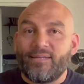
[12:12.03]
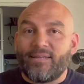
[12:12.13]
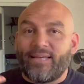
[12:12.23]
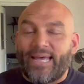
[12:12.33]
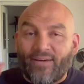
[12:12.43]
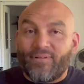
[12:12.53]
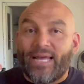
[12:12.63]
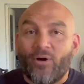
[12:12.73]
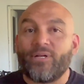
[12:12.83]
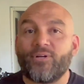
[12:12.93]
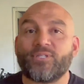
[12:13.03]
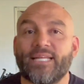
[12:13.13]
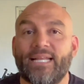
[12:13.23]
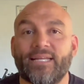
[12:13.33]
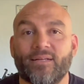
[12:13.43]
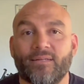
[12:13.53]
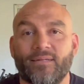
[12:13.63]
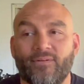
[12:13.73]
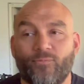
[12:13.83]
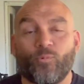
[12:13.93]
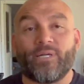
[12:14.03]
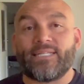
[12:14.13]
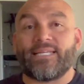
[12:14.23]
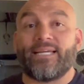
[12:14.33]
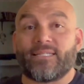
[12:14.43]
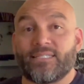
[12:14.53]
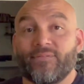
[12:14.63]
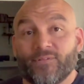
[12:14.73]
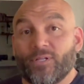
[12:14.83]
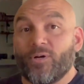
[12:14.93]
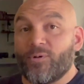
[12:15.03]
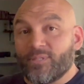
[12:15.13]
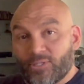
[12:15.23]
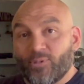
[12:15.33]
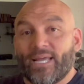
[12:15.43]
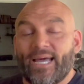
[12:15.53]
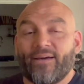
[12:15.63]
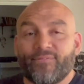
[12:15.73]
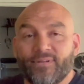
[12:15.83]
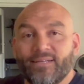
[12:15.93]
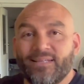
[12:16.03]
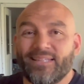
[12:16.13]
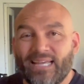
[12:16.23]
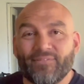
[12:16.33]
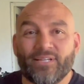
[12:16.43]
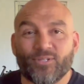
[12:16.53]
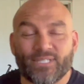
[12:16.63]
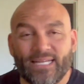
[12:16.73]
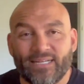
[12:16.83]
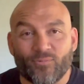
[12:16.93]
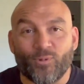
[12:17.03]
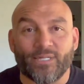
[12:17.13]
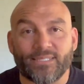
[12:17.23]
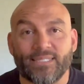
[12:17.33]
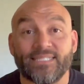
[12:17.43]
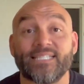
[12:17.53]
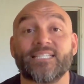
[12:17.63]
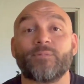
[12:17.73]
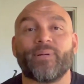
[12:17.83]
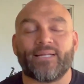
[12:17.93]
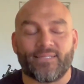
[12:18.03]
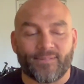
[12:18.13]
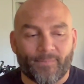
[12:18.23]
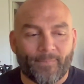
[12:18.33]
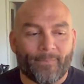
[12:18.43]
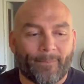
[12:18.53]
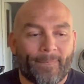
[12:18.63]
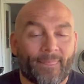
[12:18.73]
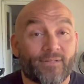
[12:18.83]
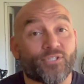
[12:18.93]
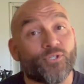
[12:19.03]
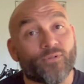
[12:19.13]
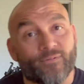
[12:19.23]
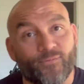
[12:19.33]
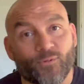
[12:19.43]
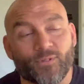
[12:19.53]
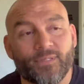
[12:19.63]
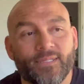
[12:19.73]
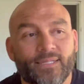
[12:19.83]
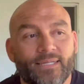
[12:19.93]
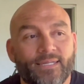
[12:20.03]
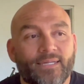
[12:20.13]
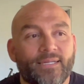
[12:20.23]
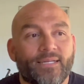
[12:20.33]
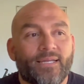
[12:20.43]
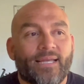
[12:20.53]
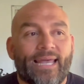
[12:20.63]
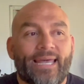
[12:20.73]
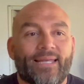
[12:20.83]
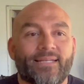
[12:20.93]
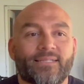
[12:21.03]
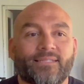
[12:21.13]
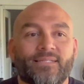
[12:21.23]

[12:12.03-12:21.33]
have now an understanding of what it takes, even though it's only half. They have an understanding of what is expected to do the full. And